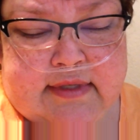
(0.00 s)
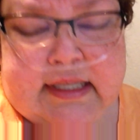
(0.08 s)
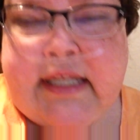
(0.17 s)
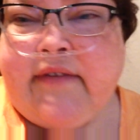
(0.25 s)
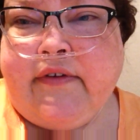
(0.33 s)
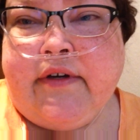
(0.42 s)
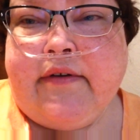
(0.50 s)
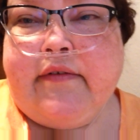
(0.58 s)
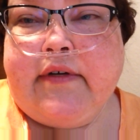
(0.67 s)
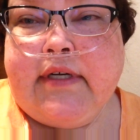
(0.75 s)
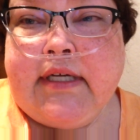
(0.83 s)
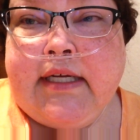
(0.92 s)
liver,
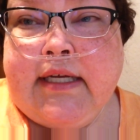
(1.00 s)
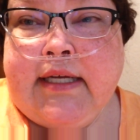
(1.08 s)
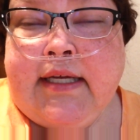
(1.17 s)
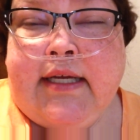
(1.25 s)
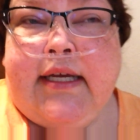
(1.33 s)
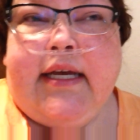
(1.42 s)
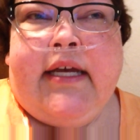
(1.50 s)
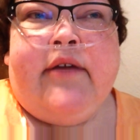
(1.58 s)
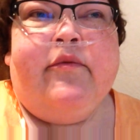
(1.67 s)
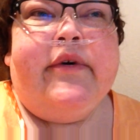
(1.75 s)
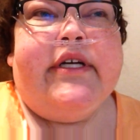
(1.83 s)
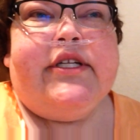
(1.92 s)

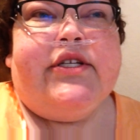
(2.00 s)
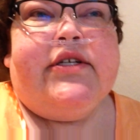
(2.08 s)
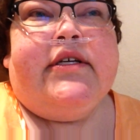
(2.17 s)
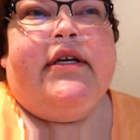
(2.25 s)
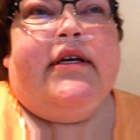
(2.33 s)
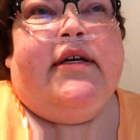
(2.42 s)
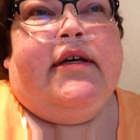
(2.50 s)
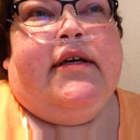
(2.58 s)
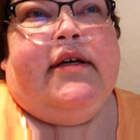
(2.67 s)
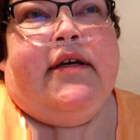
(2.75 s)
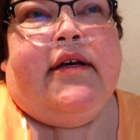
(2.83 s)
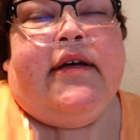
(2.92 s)
and which
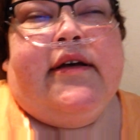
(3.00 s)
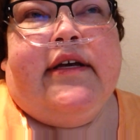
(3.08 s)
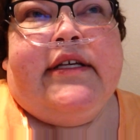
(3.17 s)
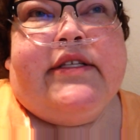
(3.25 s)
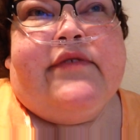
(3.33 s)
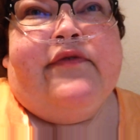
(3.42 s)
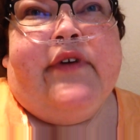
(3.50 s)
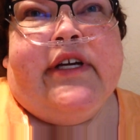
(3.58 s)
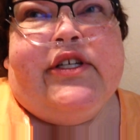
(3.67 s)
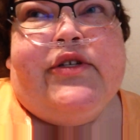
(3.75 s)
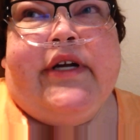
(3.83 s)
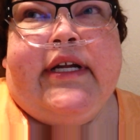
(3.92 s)
it's
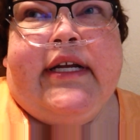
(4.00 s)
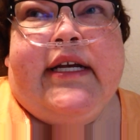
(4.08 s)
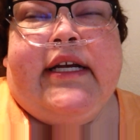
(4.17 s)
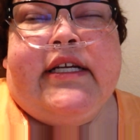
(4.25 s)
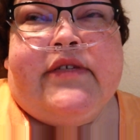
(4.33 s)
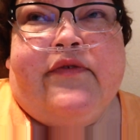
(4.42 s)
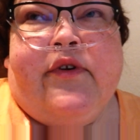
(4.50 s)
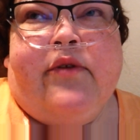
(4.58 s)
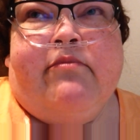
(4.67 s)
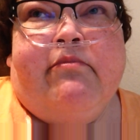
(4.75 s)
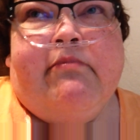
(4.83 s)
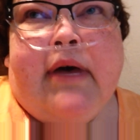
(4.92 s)
frustrating because for
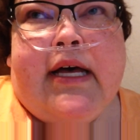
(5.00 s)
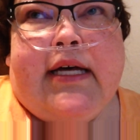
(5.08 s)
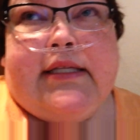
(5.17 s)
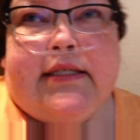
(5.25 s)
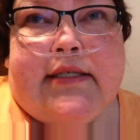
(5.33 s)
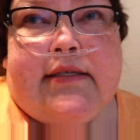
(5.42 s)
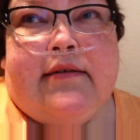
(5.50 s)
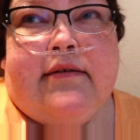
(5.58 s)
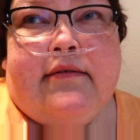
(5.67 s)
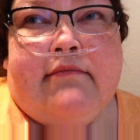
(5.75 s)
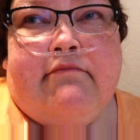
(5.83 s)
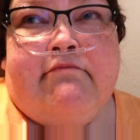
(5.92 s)
months,
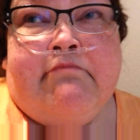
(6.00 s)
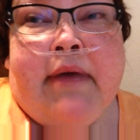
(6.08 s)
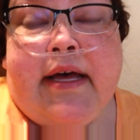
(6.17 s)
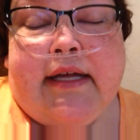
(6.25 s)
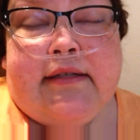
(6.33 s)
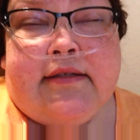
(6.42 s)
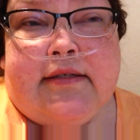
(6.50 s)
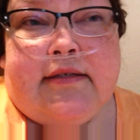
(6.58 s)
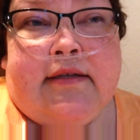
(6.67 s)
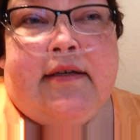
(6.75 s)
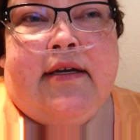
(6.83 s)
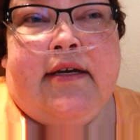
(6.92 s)
months,
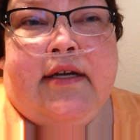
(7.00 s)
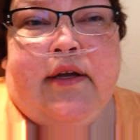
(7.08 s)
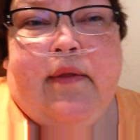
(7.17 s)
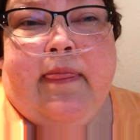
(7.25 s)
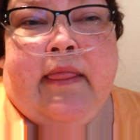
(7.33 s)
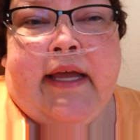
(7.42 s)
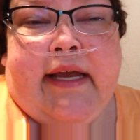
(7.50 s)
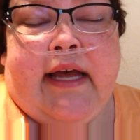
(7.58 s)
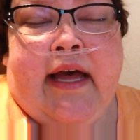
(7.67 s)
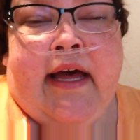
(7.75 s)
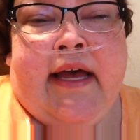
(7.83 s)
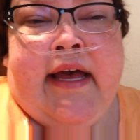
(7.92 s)
like
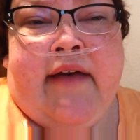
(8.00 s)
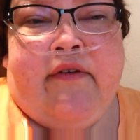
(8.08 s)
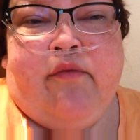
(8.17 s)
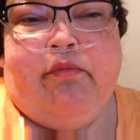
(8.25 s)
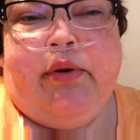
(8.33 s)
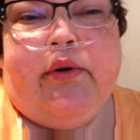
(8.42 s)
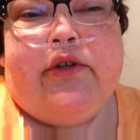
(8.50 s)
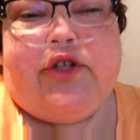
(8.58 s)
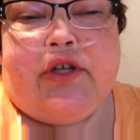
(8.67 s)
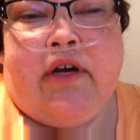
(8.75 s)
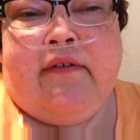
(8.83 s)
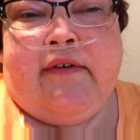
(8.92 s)
I have a
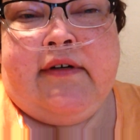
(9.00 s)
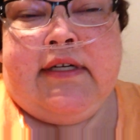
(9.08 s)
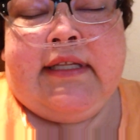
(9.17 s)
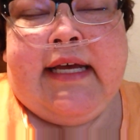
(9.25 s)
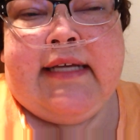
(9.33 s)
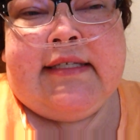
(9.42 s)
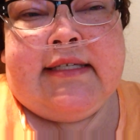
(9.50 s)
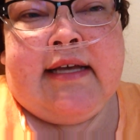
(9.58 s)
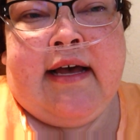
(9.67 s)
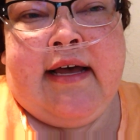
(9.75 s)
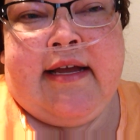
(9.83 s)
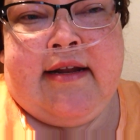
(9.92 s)
pooch over on that
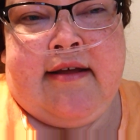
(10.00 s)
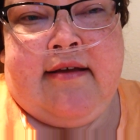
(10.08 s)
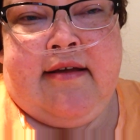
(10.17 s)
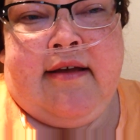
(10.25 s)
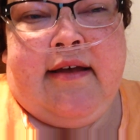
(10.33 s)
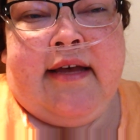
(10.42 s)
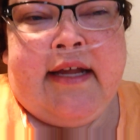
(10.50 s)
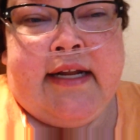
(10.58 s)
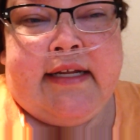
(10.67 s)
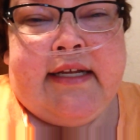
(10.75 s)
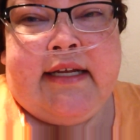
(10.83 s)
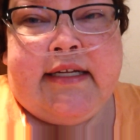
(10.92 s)
side, and
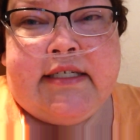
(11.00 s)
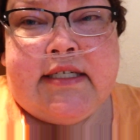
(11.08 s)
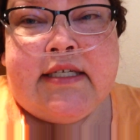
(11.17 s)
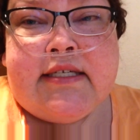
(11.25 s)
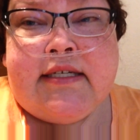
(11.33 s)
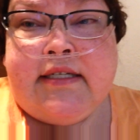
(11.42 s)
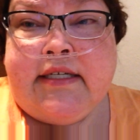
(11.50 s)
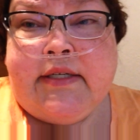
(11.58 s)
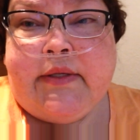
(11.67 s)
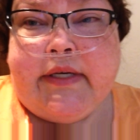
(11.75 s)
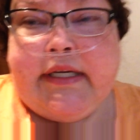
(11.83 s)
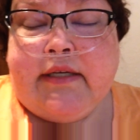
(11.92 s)
it, and it's just
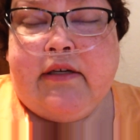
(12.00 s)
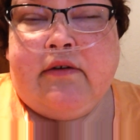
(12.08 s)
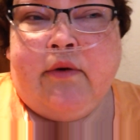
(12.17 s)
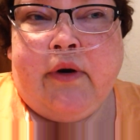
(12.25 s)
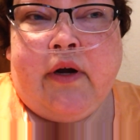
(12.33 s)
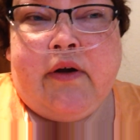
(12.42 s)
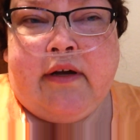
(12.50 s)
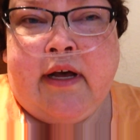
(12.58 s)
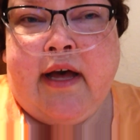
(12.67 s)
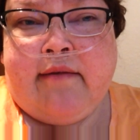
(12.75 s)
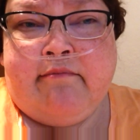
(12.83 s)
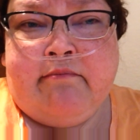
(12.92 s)
continually grown,
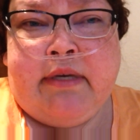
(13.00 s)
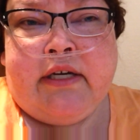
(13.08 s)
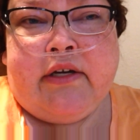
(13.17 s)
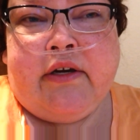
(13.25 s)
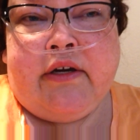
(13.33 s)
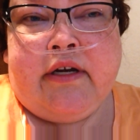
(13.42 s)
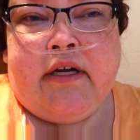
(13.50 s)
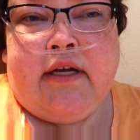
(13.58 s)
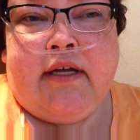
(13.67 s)
gotten bigger.